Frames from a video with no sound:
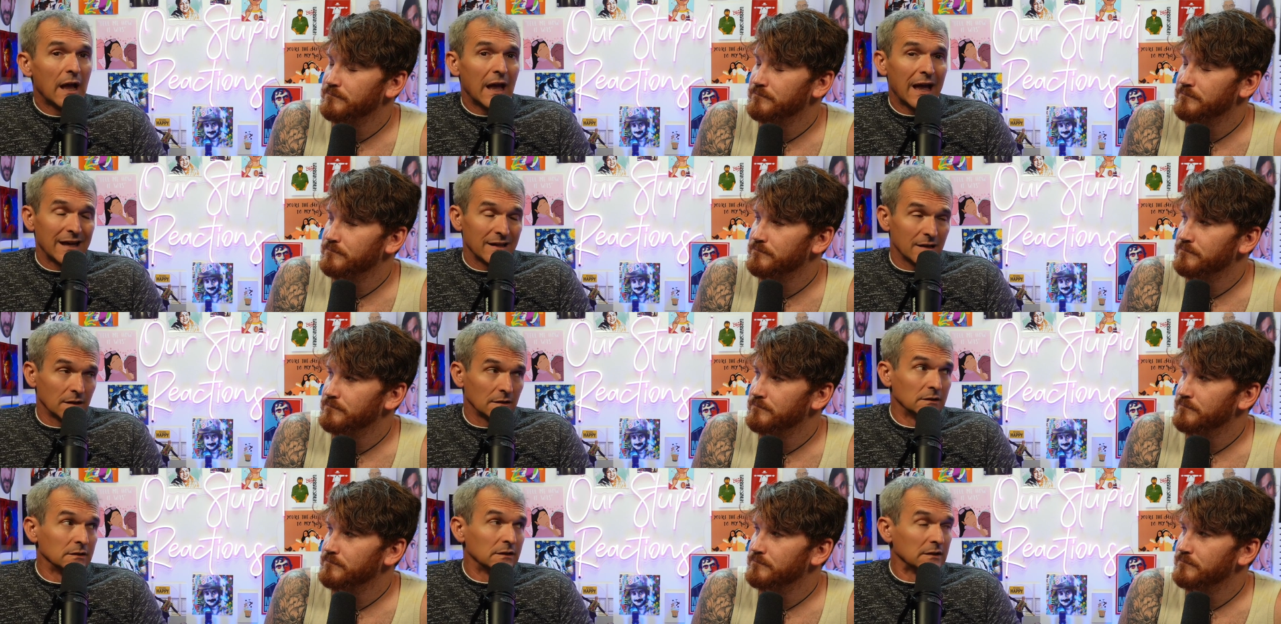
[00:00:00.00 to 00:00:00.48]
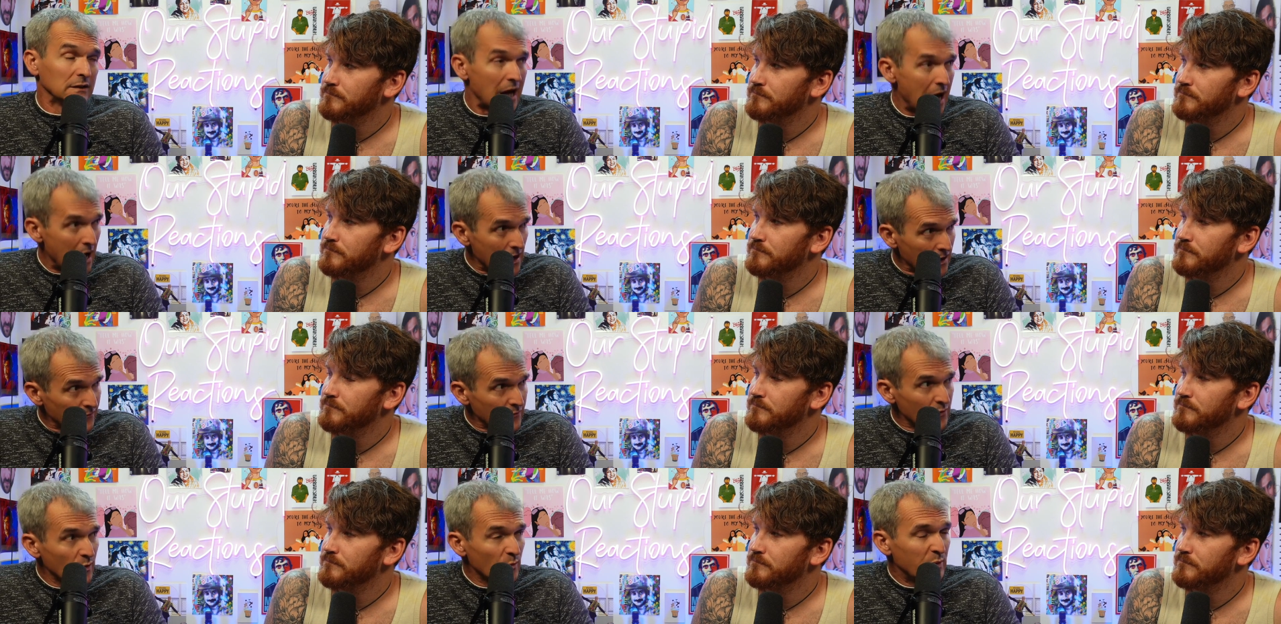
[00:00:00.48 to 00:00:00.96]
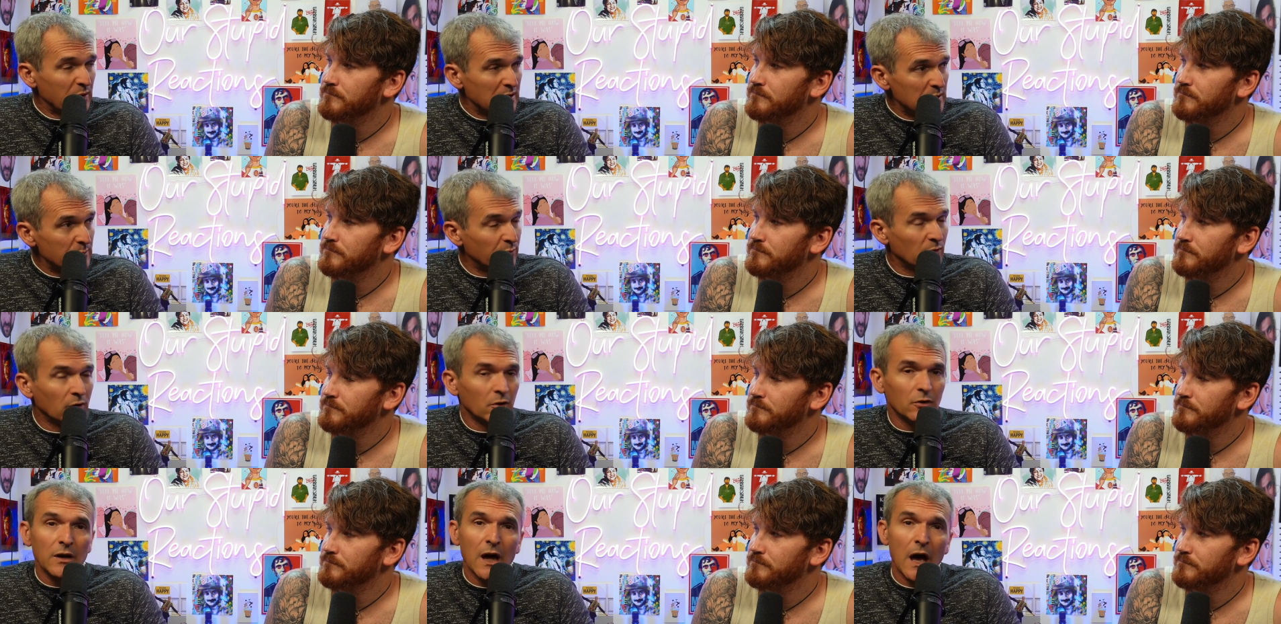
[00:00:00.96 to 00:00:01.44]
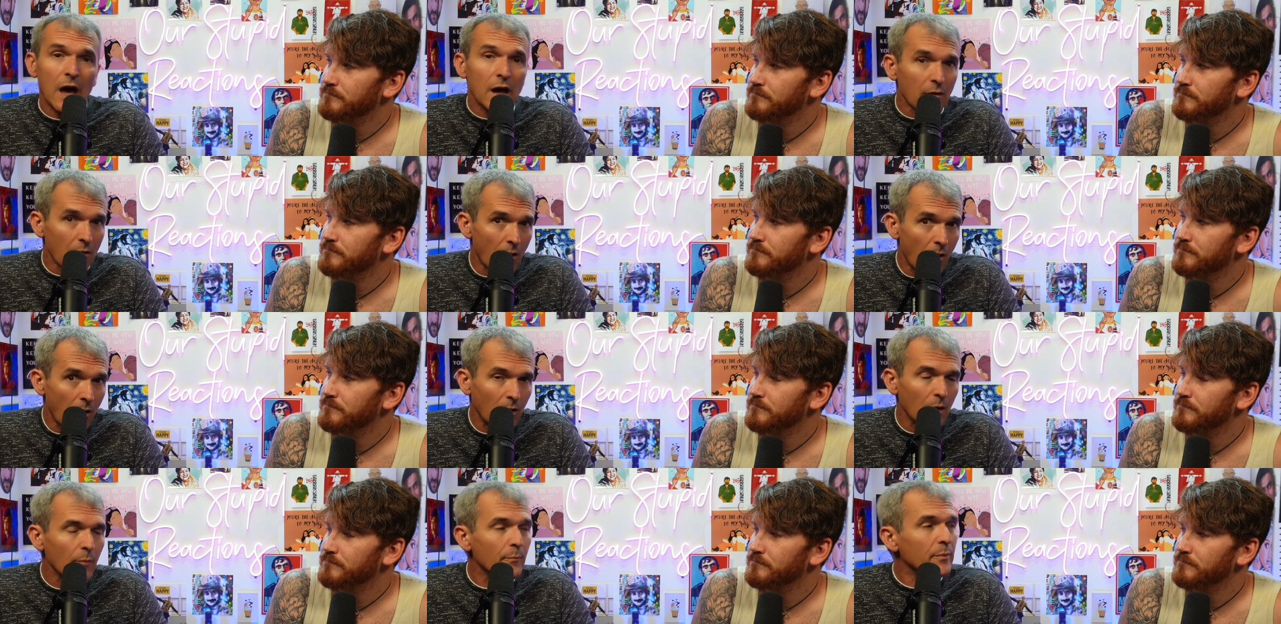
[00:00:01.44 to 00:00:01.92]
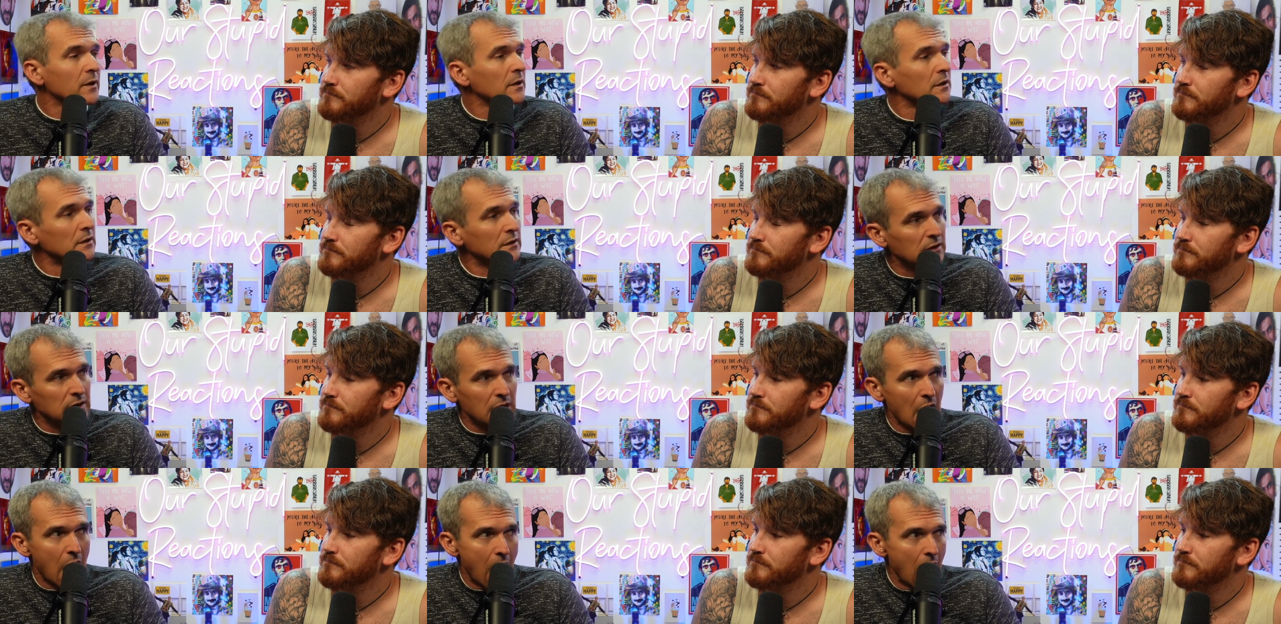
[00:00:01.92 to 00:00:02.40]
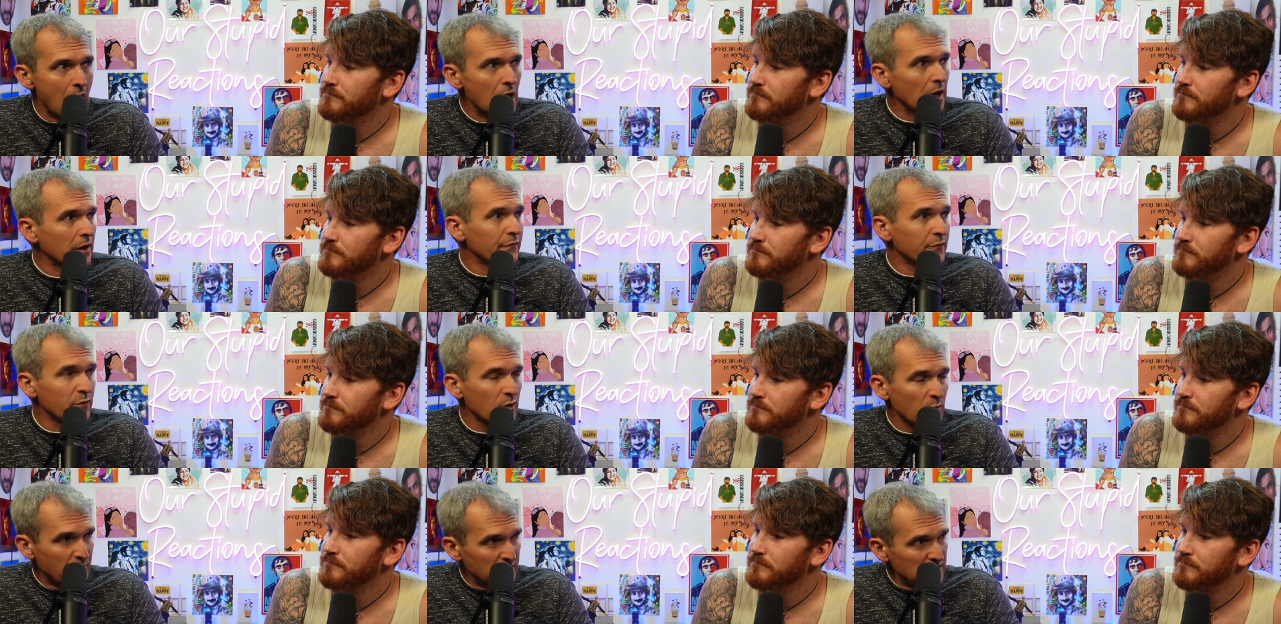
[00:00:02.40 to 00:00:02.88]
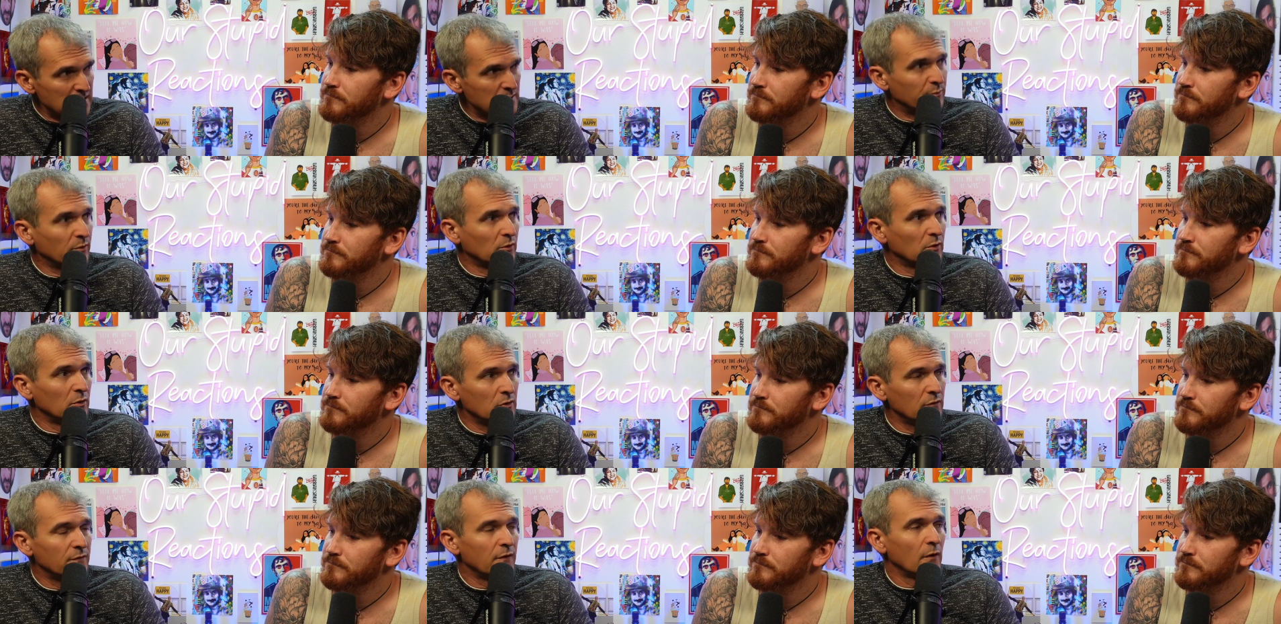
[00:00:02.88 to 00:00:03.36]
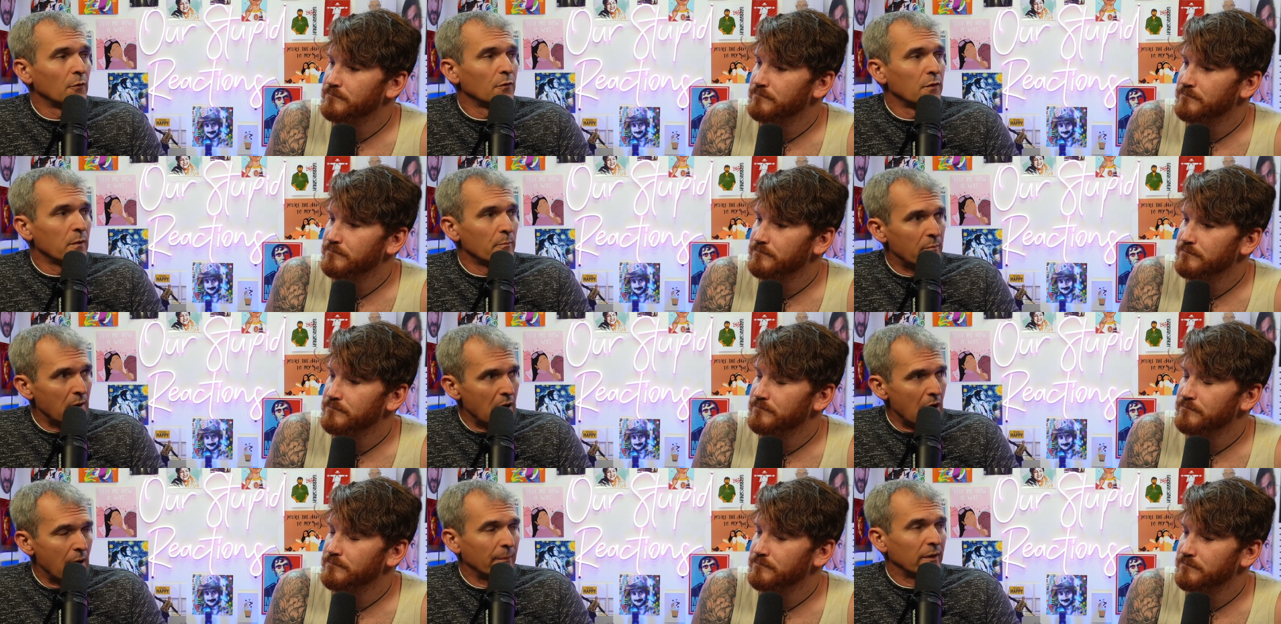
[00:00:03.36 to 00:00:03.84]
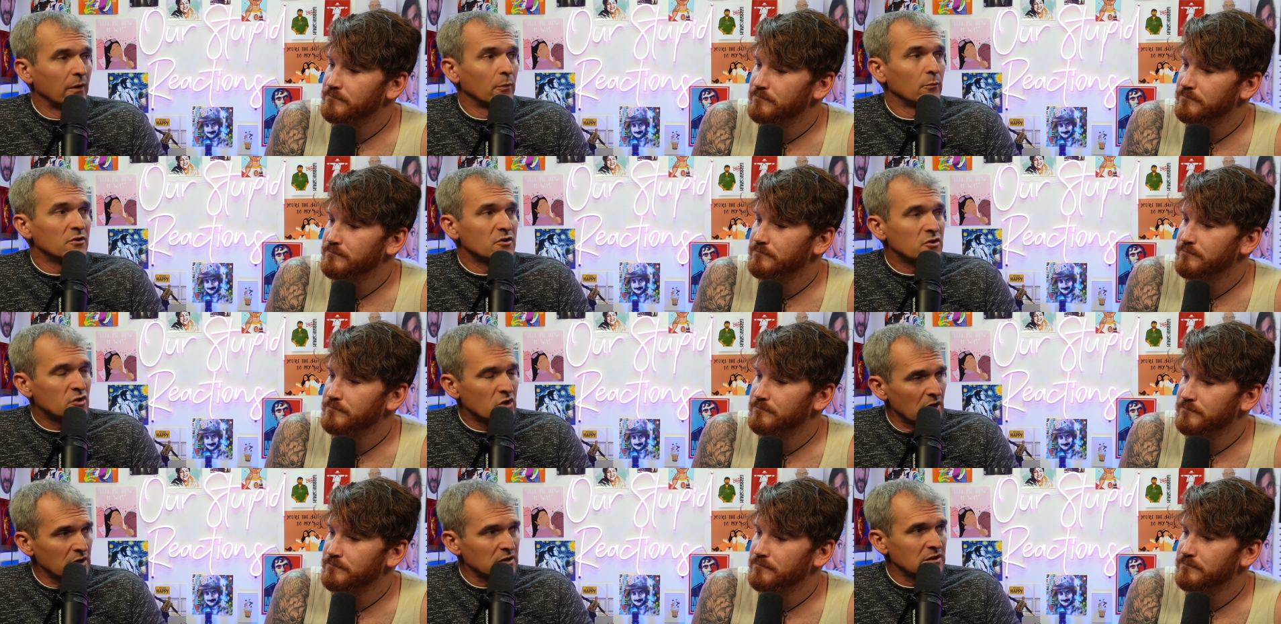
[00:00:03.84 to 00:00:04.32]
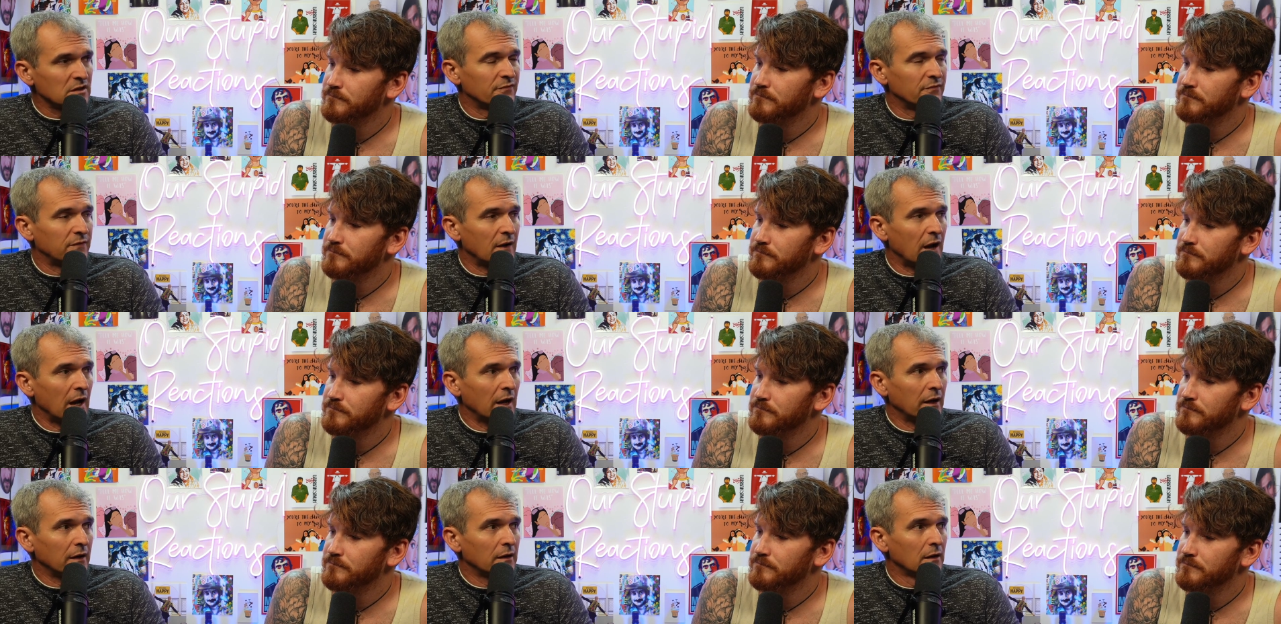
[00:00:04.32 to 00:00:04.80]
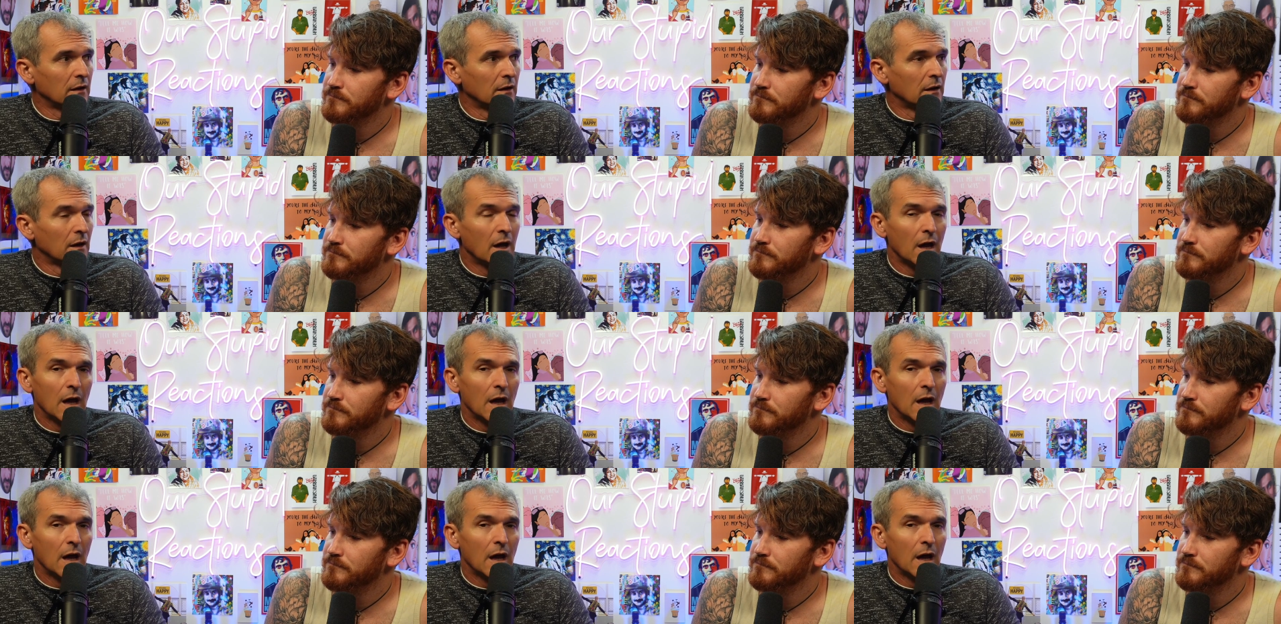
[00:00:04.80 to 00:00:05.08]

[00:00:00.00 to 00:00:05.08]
Speaker 1: And a lot of the people, not all, but a lot of the people who felt the bombing was justified